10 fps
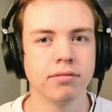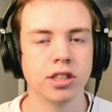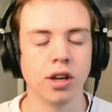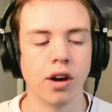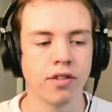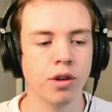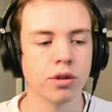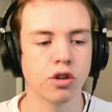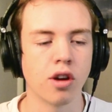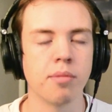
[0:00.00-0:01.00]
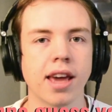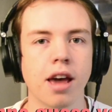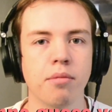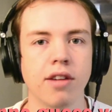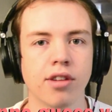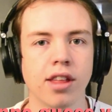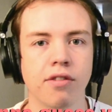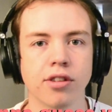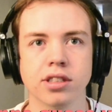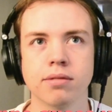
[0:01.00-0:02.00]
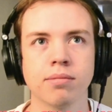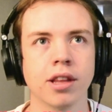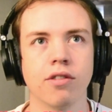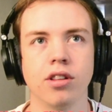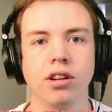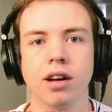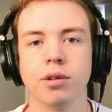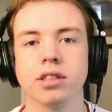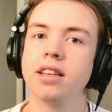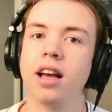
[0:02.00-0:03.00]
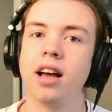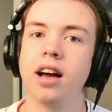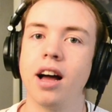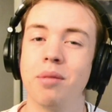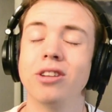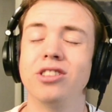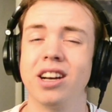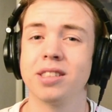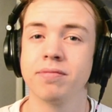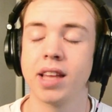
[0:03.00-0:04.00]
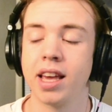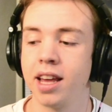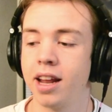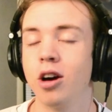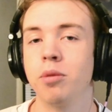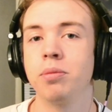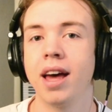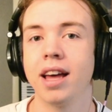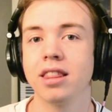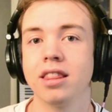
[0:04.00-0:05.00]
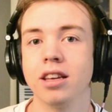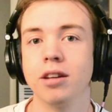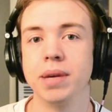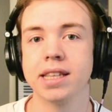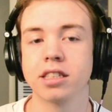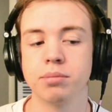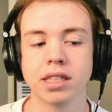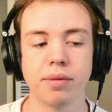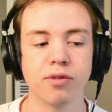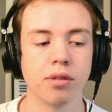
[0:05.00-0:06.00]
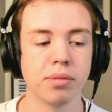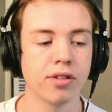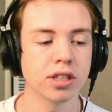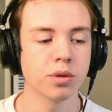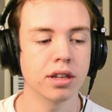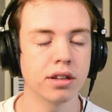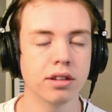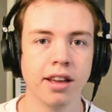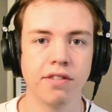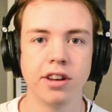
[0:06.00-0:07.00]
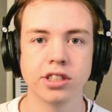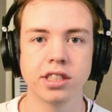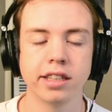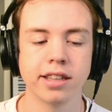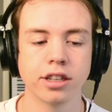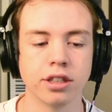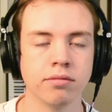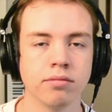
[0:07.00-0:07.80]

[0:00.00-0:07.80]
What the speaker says: So if you were screaming at me for that first, however long that was, I apologize. And I hope that the B section makes up for it. But first we're going to finish this A section.